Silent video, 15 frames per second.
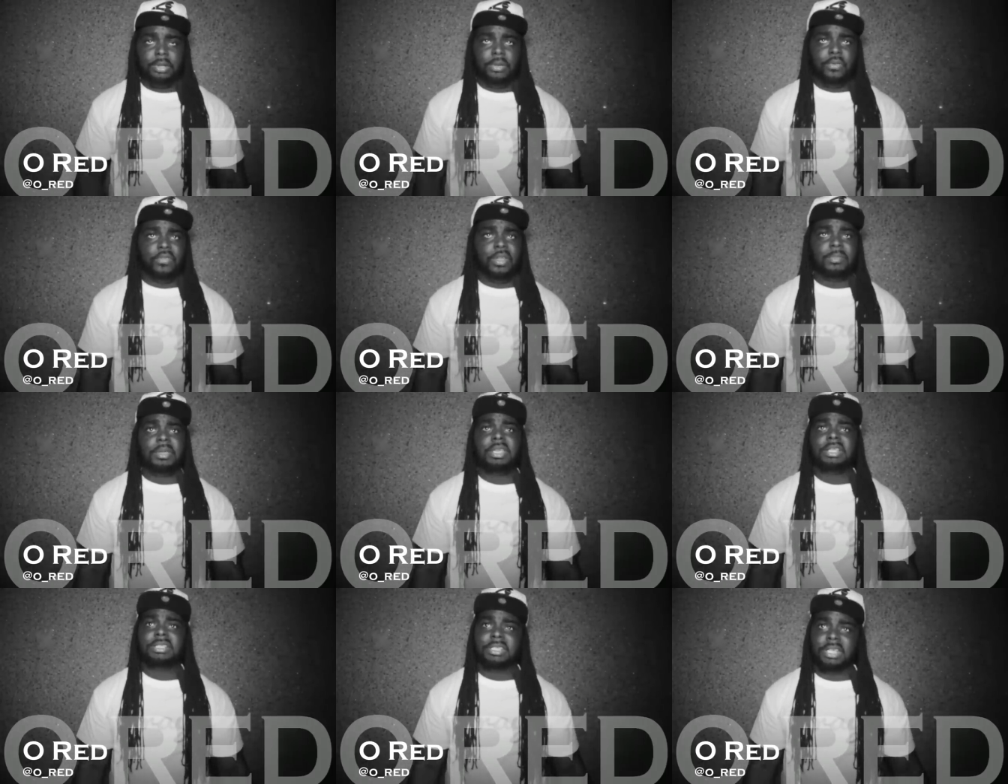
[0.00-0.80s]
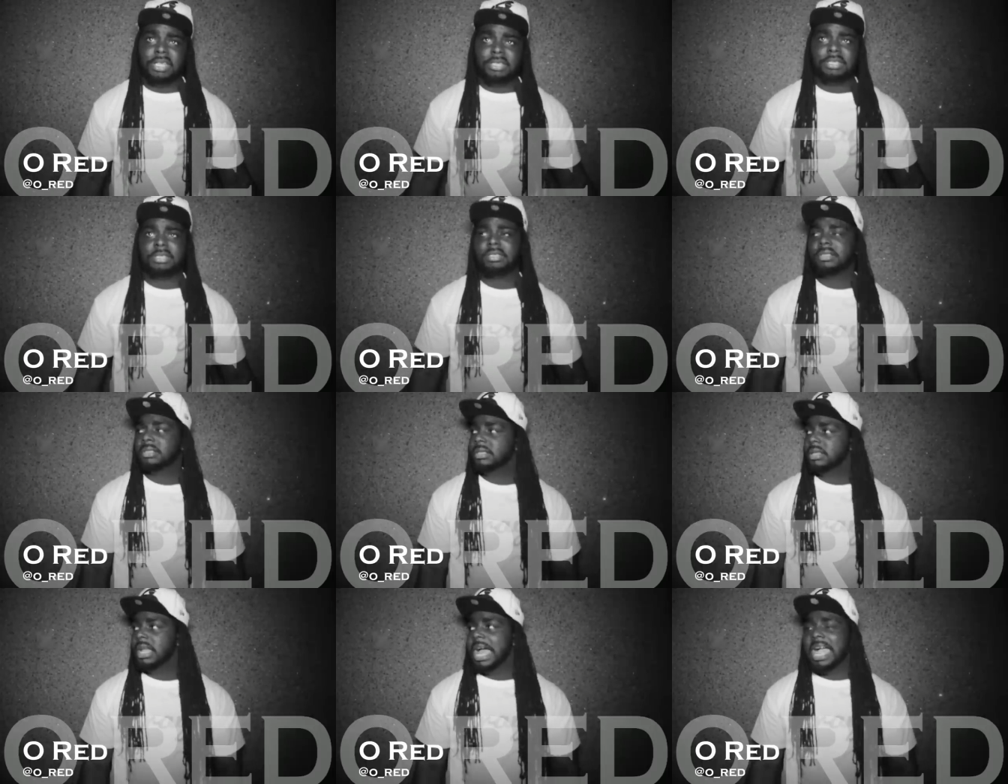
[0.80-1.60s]
You feel me? It's just
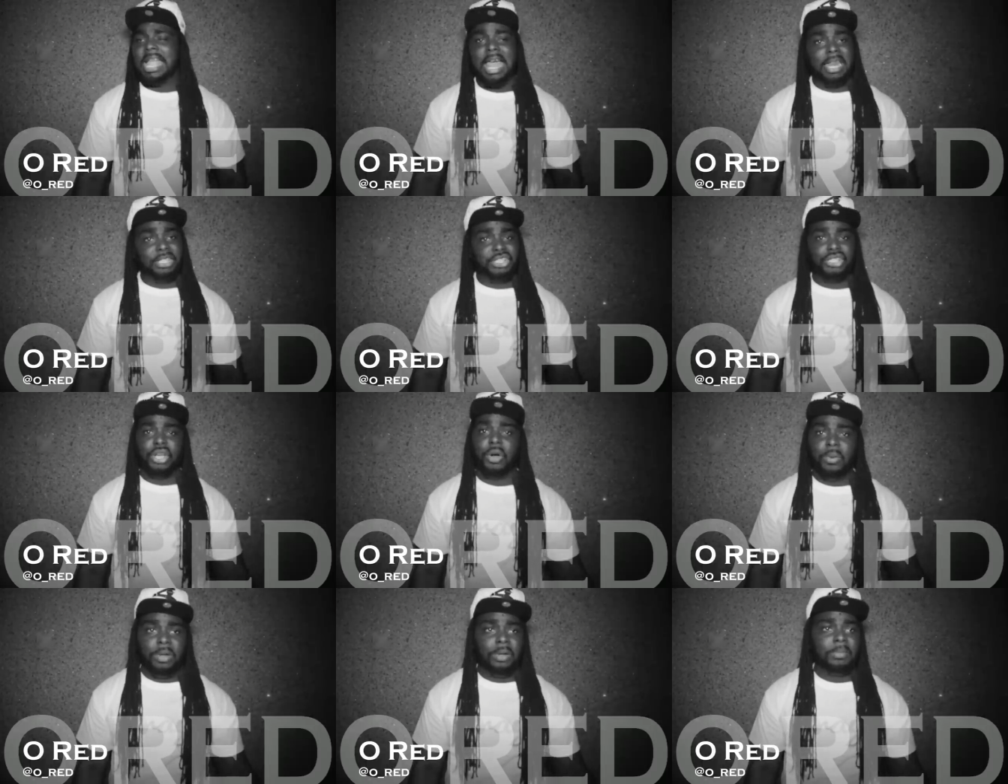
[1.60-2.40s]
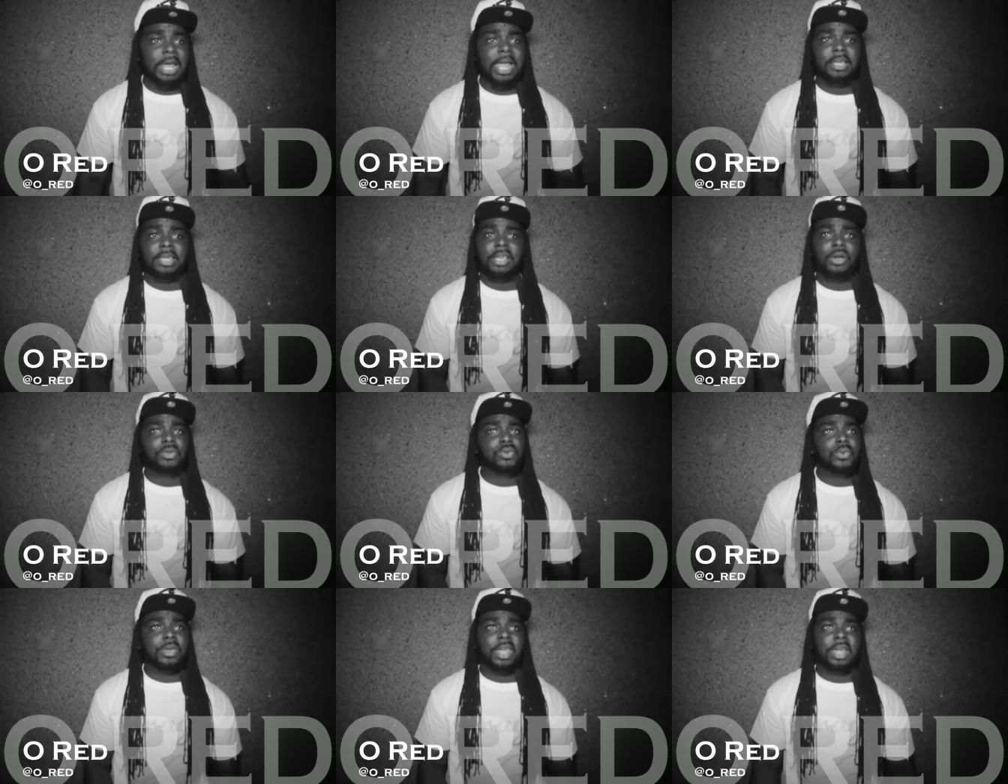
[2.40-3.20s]
I gotta show him like, yo,
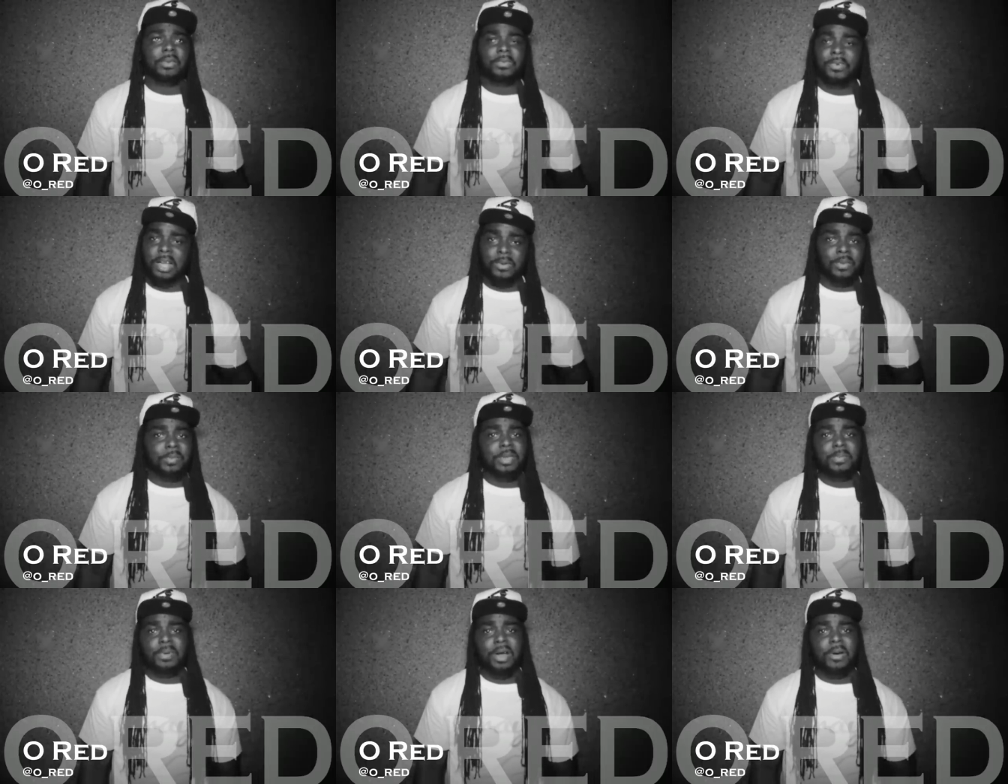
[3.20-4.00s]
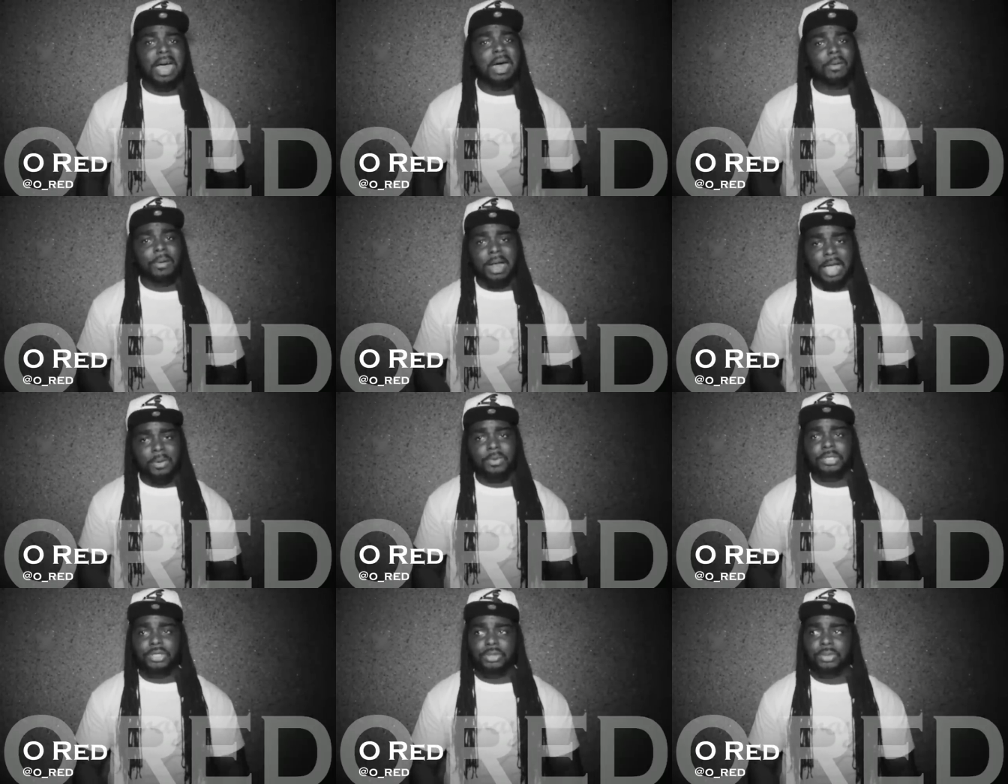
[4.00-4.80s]
you can't fuck with me, bro. I'll
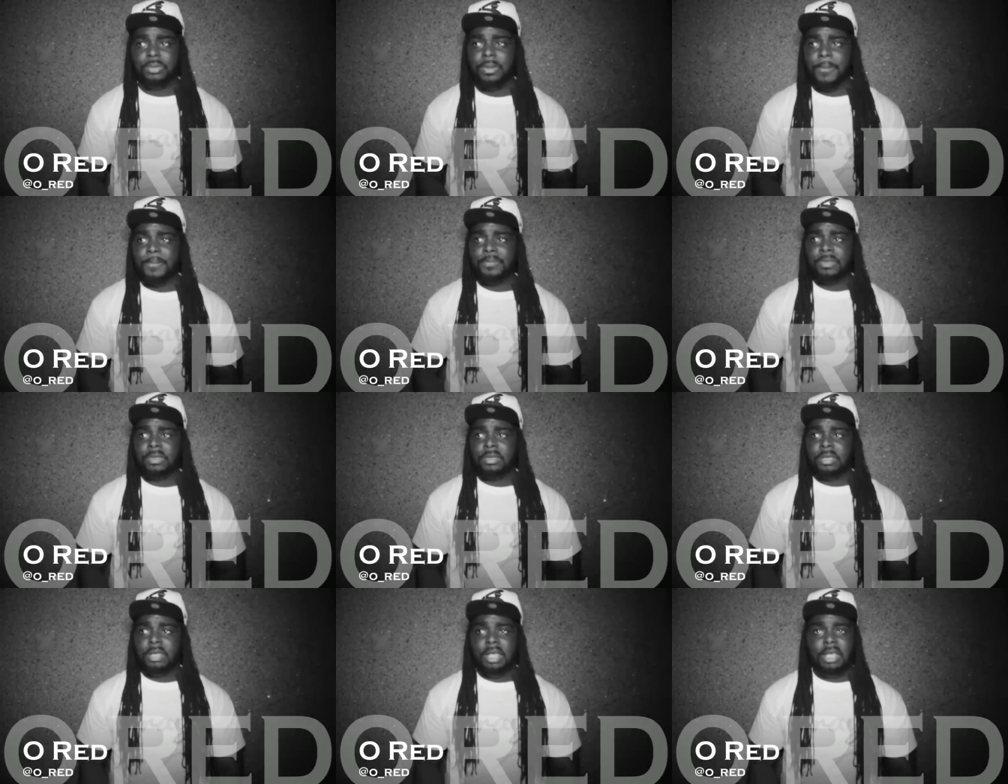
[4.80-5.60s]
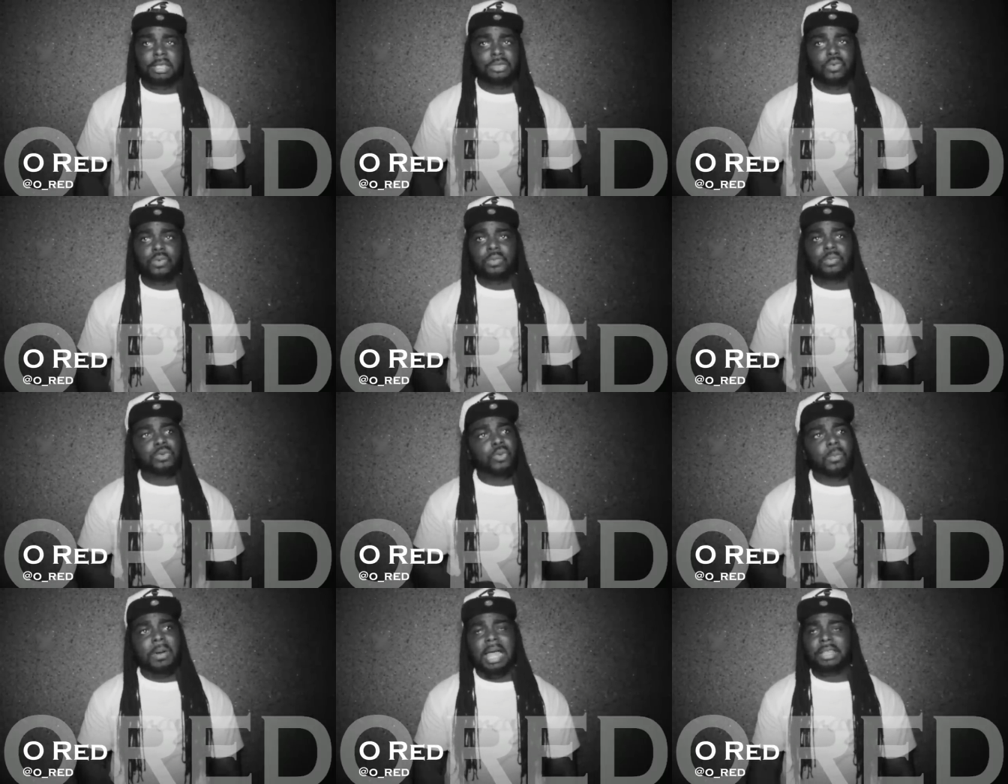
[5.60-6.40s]
rock with you, and you
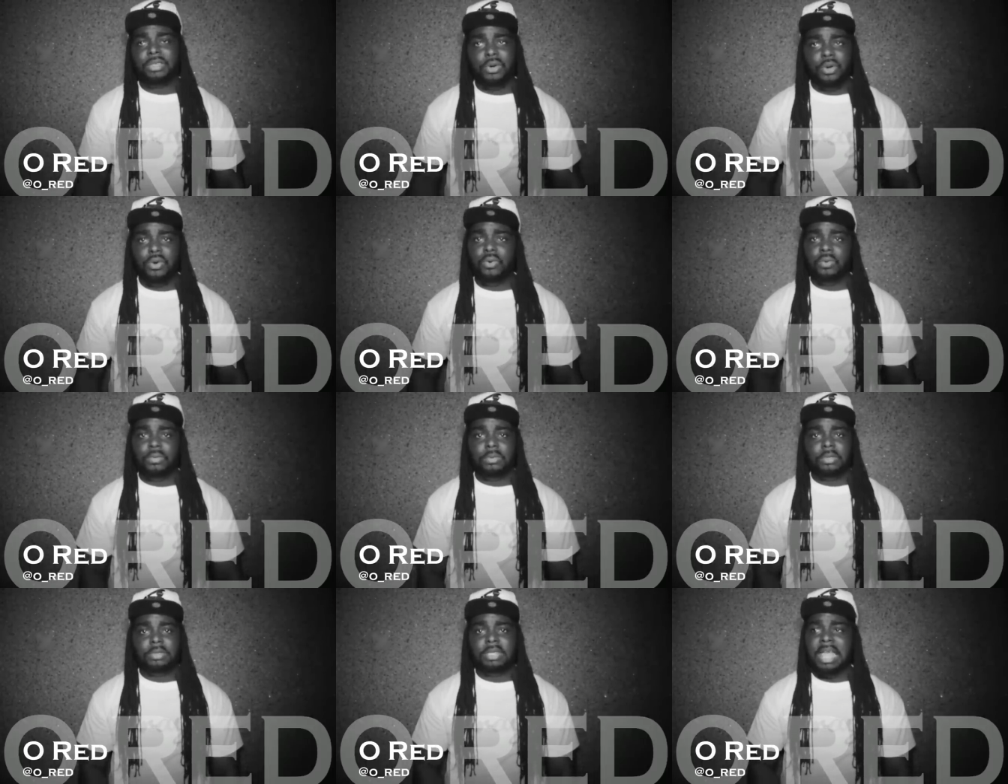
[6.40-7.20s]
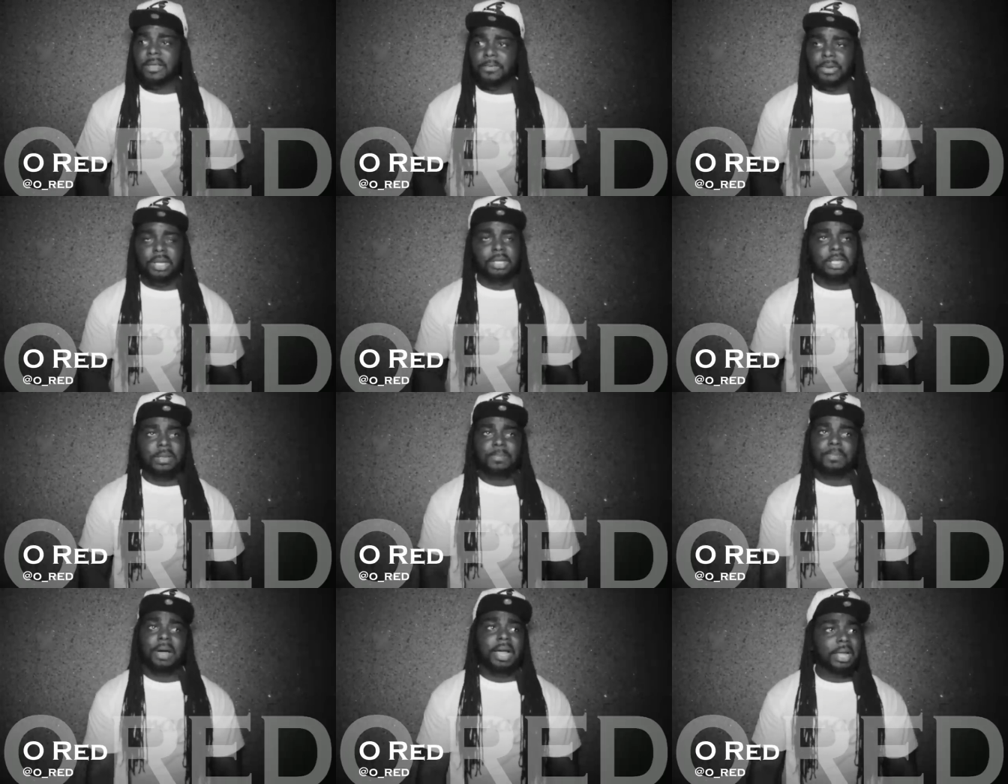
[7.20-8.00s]
you my dude,
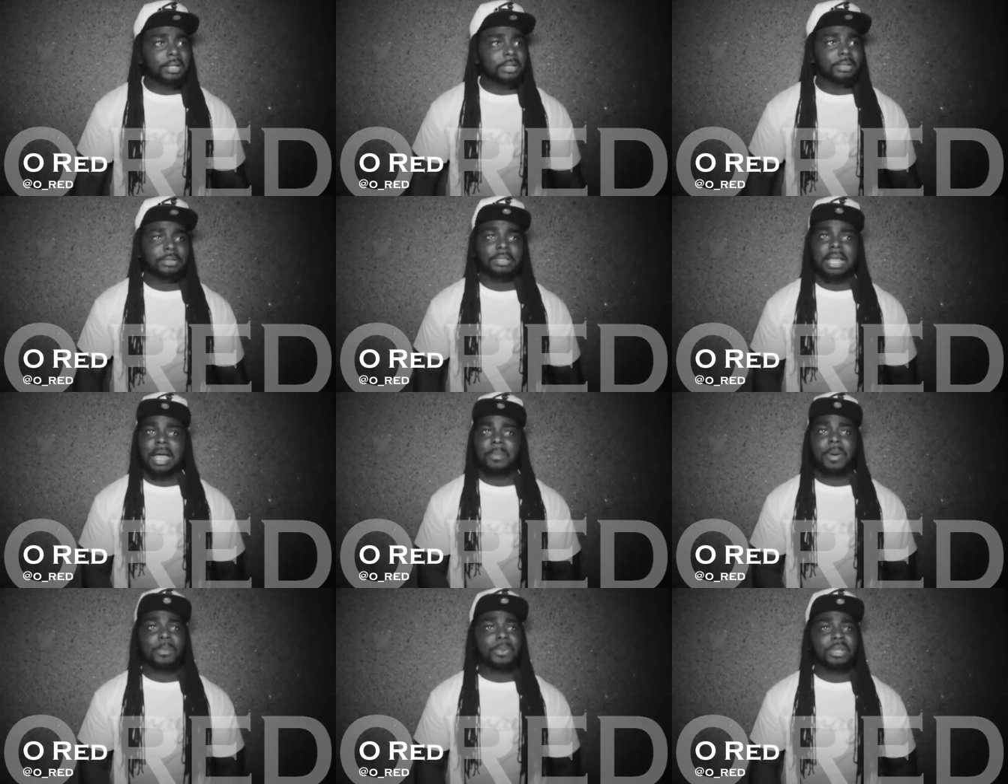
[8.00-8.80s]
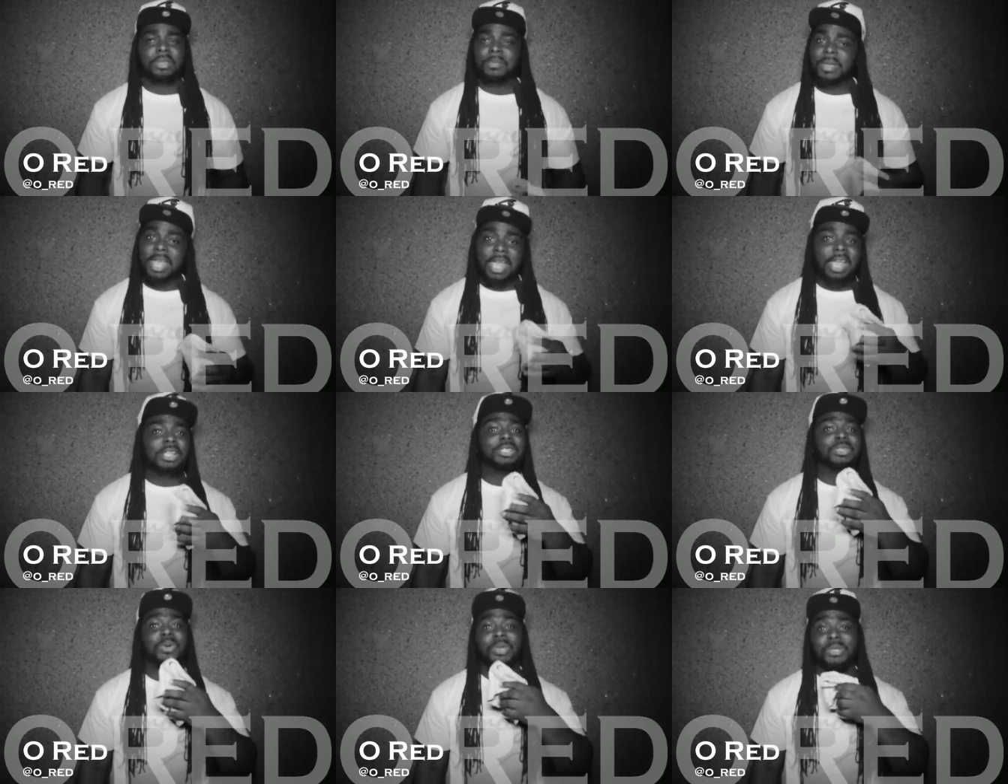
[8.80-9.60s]
definitely. But I'm gonna put them
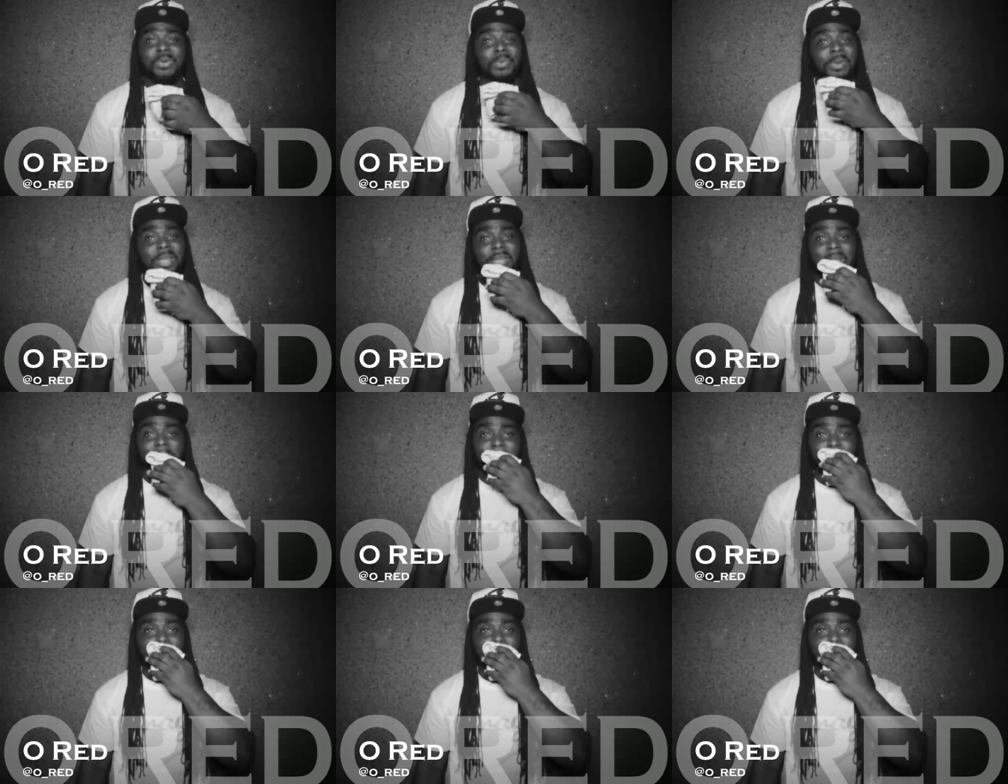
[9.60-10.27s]
hands on you, man.